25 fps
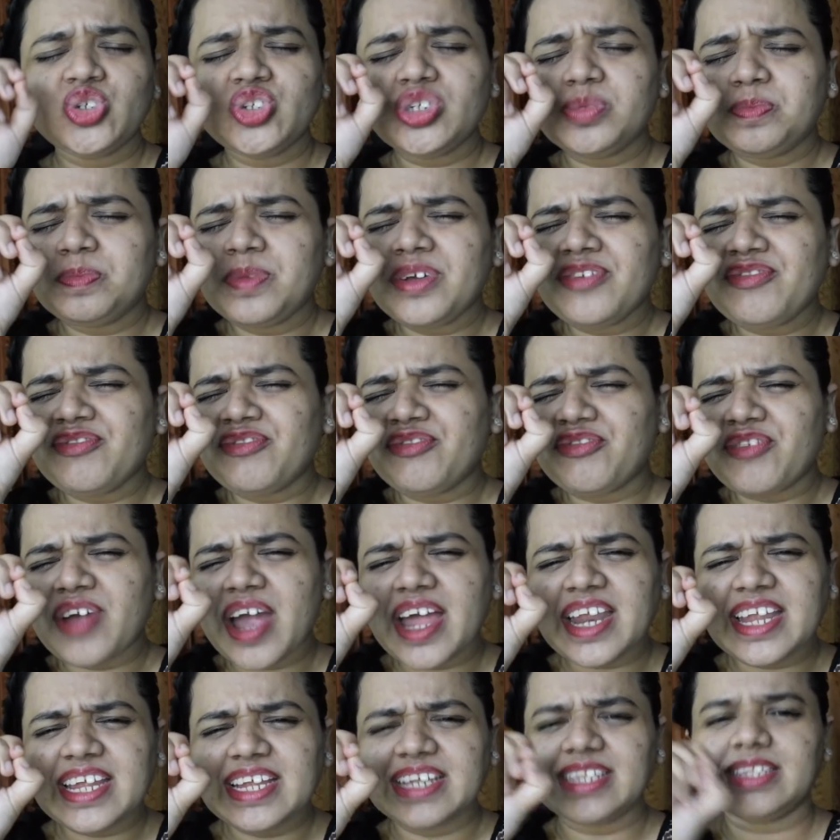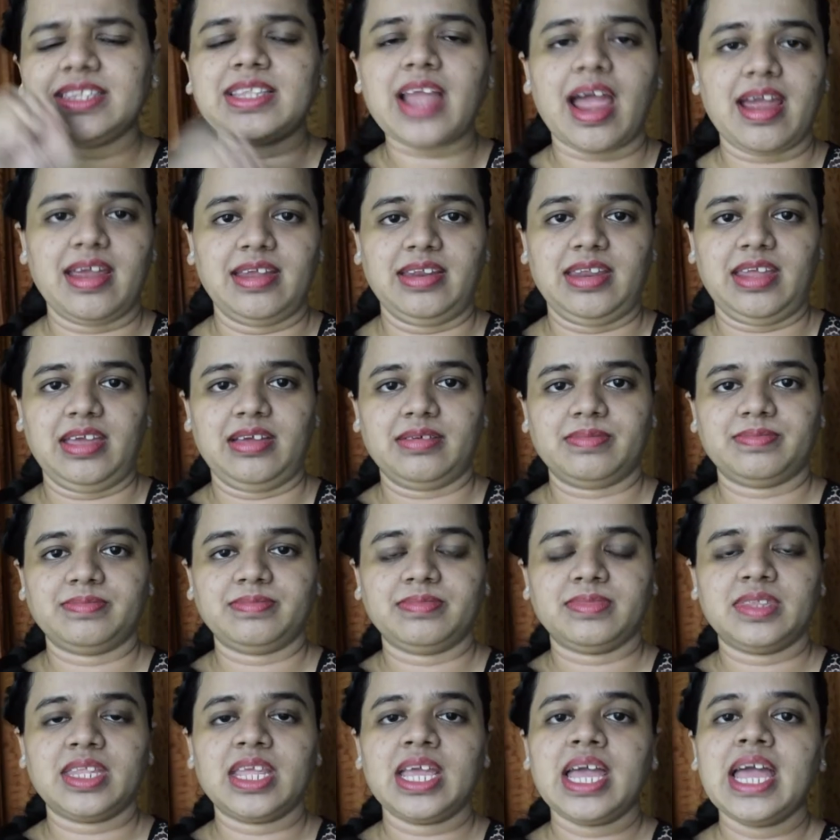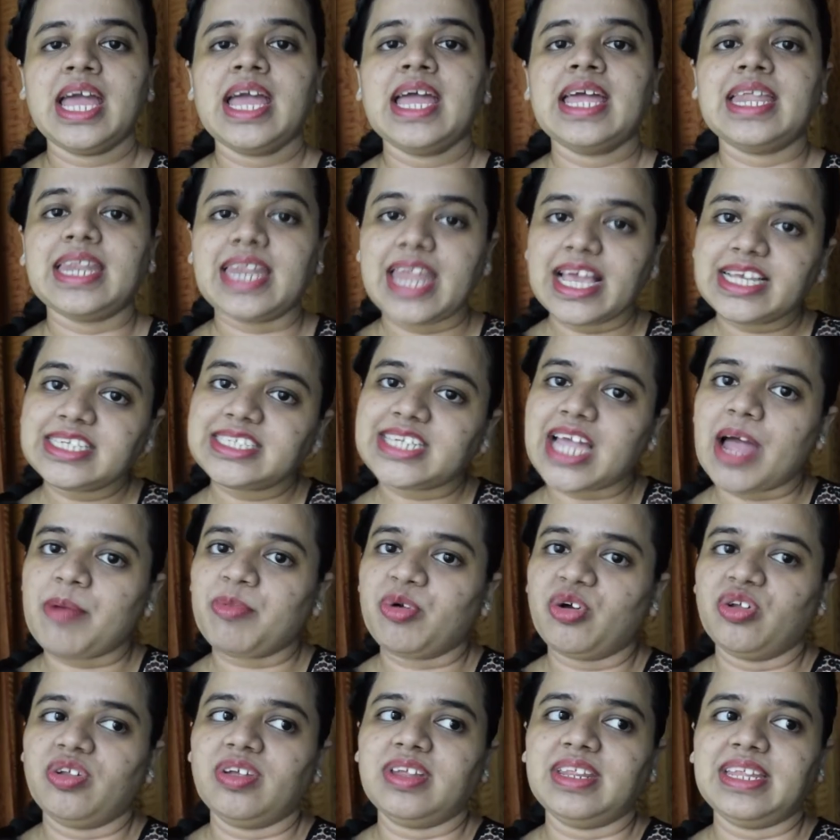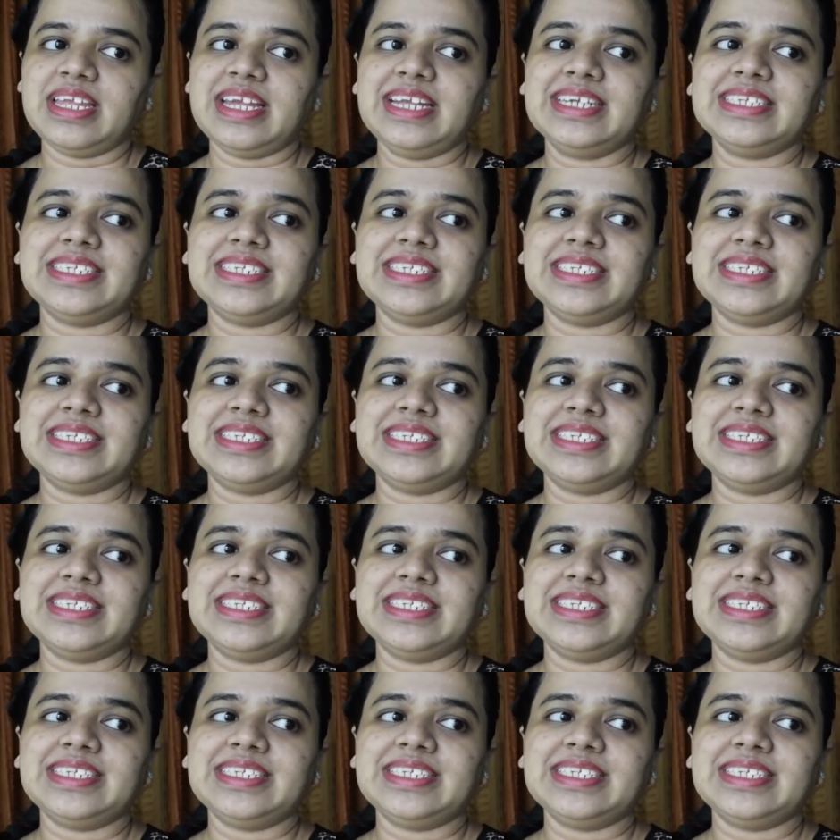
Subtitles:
should be very tiny. Next, I'm gonna need